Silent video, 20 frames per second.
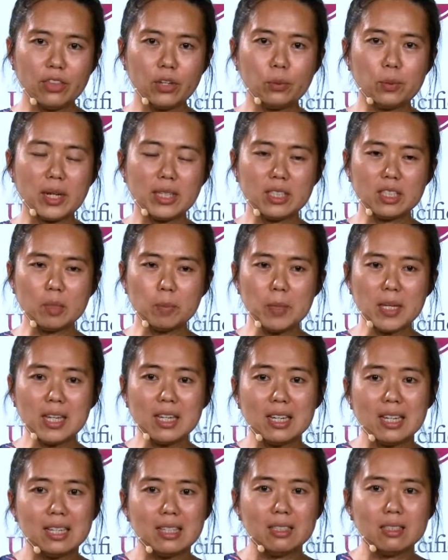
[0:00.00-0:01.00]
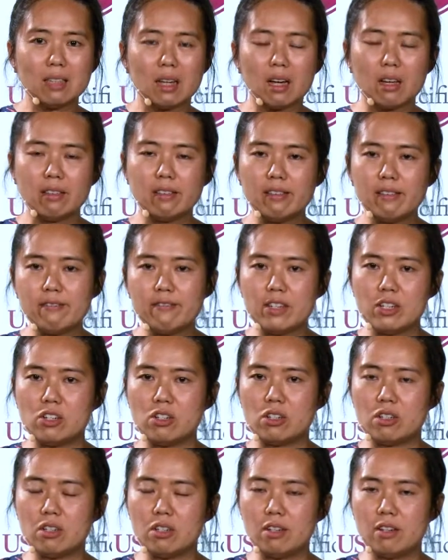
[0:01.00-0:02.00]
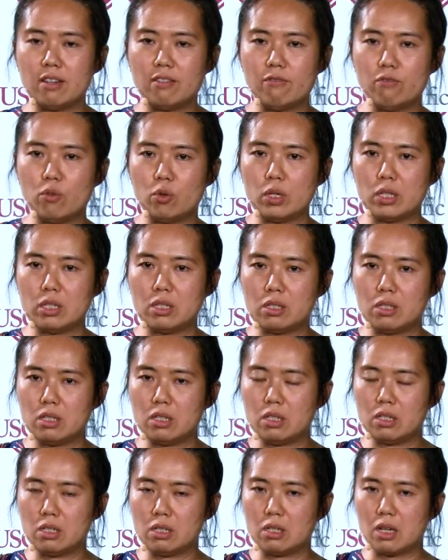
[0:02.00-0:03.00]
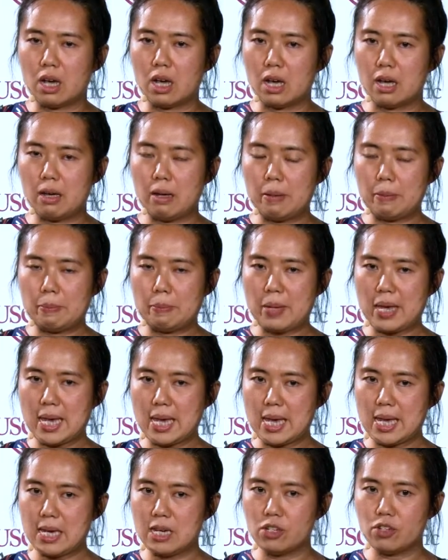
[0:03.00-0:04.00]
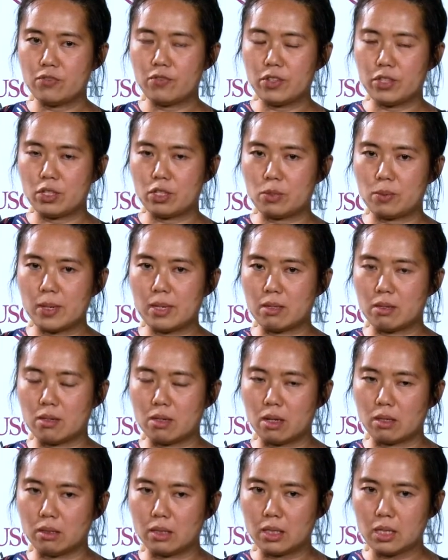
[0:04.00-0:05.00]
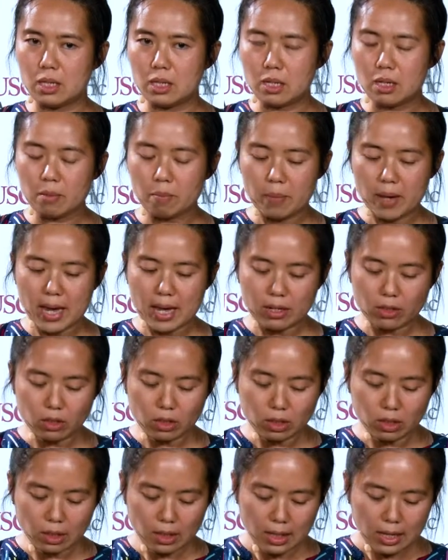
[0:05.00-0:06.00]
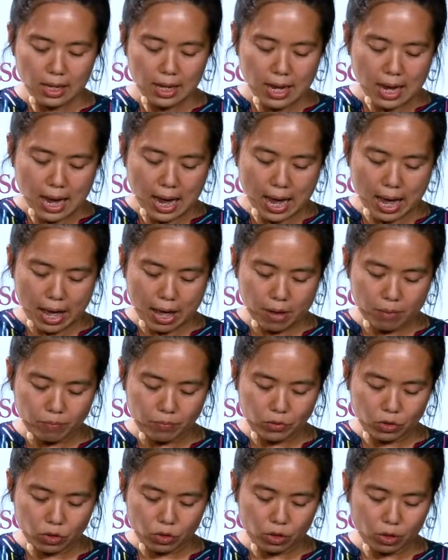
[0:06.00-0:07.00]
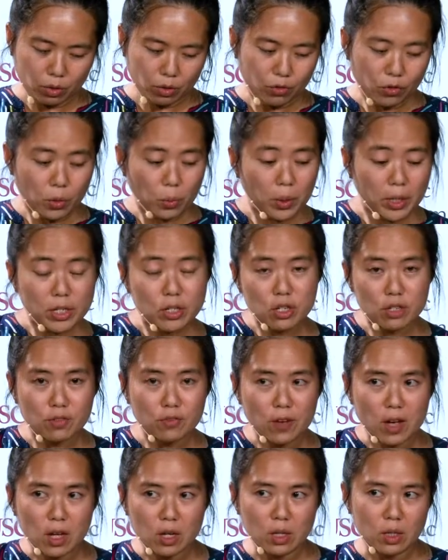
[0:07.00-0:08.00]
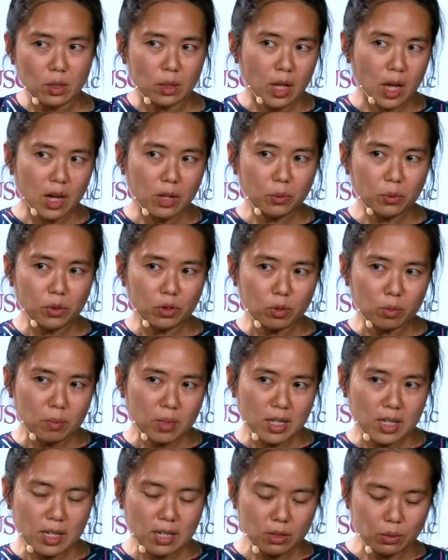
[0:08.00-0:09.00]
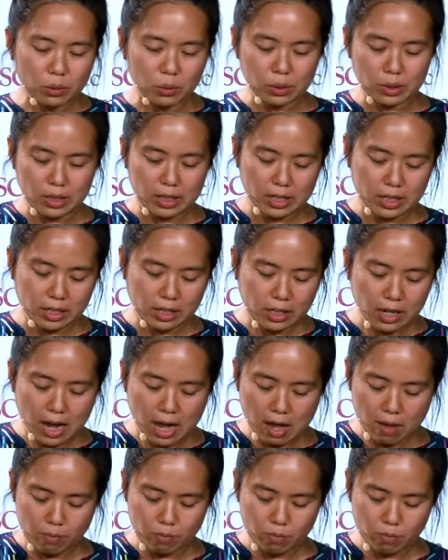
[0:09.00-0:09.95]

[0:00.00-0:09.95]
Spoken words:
the recipe is on the Vision and Voices page for the sweet and salty panel. So if you want to just follow along with me or